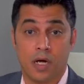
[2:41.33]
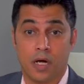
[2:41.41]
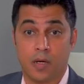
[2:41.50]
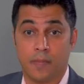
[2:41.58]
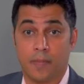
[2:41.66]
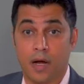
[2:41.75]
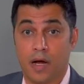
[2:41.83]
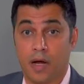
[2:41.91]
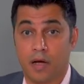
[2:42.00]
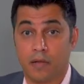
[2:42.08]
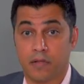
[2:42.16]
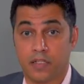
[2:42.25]

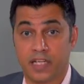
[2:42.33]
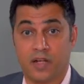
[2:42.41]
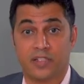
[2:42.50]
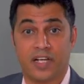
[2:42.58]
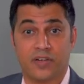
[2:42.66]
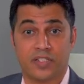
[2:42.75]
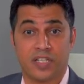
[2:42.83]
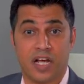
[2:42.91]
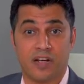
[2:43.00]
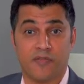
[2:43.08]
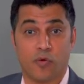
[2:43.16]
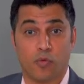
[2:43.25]
The telltale
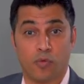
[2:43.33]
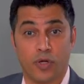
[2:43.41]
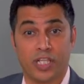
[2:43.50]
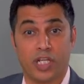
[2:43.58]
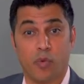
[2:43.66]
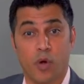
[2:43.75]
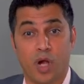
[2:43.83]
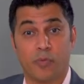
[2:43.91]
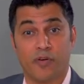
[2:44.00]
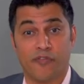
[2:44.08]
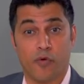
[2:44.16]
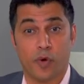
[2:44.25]
sign of a really
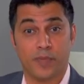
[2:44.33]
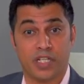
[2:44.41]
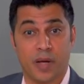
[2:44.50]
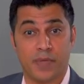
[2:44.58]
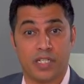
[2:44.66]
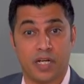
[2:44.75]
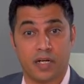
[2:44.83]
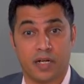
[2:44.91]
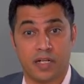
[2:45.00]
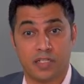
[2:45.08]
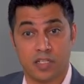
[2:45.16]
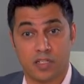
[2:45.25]
well-performed tummy
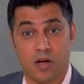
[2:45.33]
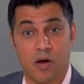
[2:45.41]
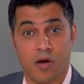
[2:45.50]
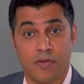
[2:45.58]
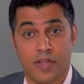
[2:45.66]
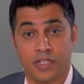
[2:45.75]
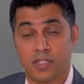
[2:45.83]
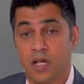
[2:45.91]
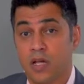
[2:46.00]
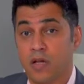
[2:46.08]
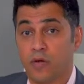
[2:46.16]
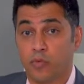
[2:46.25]
tuck is a scar that's
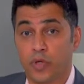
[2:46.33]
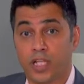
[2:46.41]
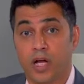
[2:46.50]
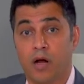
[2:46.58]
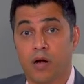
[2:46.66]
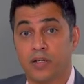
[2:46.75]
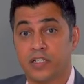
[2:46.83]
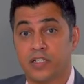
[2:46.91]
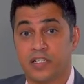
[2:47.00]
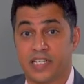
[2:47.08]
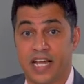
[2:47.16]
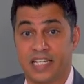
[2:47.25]
really hard to
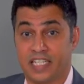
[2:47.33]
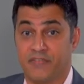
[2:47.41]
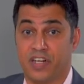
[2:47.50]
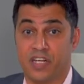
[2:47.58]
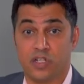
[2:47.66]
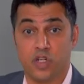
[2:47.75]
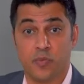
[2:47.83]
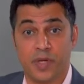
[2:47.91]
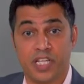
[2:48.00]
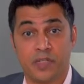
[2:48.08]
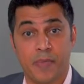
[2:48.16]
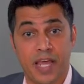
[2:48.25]
detect even in a
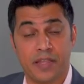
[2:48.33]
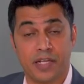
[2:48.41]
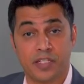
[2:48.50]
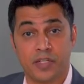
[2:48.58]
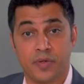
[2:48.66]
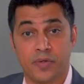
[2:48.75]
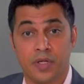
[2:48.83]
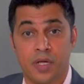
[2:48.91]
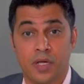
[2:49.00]
two-piece bathing suit.